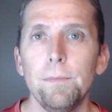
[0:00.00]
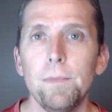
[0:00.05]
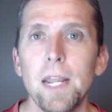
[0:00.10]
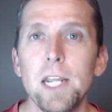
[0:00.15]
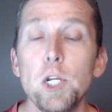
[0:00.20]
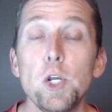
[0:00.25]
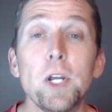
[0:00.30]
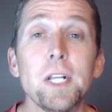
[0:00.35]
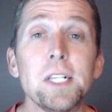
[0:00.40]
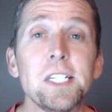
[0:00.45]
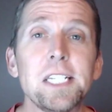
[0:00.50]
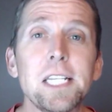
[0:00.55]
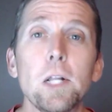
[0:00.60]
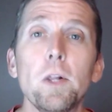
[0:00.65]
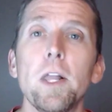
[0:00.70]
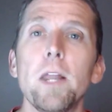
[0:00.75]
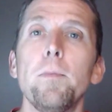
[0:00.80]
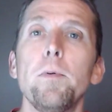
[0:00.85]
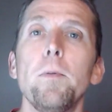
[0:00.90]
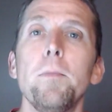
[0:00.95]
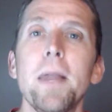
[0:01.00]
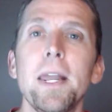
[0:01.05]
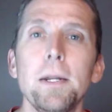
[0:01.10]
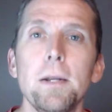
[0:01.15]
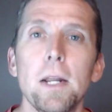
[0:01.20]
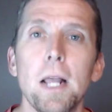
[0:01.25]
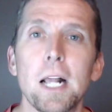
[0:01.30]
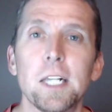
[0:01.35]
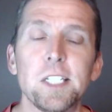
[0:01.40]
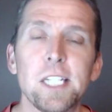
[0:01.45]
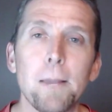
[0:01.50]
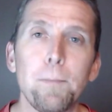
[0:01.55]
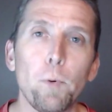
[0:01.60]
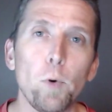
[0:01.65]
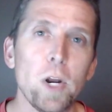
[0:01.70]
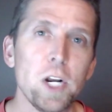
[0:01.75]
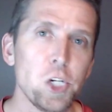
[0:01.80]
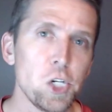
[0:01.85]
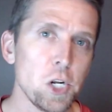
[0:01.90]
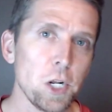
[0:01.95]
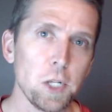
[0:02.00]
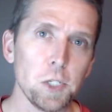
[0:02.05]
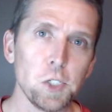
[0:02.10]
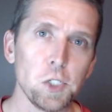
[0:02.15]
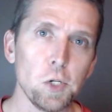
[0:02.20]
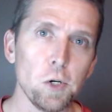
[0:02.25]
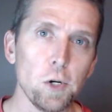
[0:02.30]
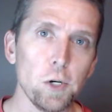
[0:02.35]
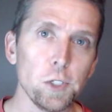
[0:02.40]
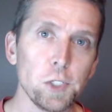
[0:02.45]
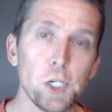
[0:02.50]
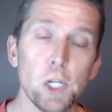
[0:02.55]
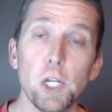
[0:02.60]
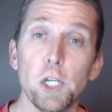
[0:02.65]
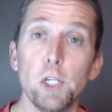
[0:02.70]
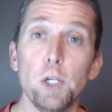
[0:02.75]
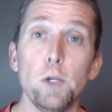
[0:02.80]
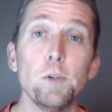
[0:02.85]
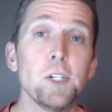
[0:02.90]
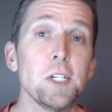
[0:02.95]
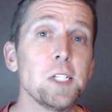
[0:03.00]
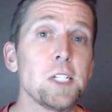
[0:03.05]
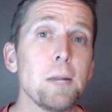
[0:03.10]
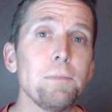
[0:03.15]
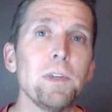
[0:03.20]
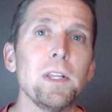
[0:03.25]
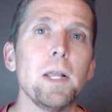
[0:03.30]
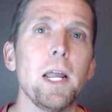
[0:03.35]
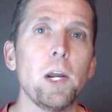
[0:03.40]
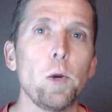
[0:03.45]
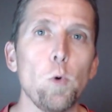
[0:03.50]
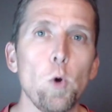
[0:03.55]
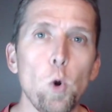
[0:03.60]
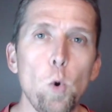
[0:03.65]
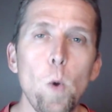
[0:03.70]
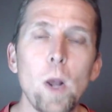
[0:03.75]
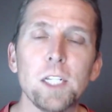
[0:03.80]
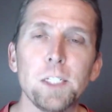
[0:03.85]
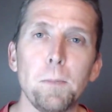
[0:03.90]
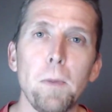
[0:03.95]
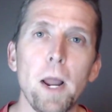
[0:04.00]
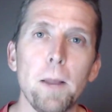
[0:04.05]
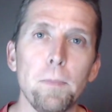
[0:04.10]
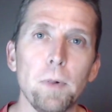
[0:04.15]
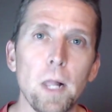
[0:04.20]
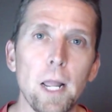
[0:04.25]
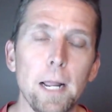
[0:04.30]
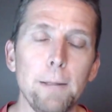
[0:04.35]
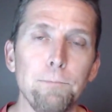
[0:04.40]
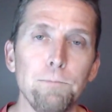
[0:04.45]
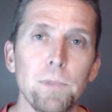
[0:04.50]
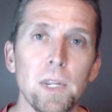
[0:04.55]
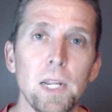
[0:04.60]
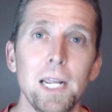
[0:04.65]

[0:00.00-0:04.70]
And you can still implement a separation of concerns using something like a request pipeline.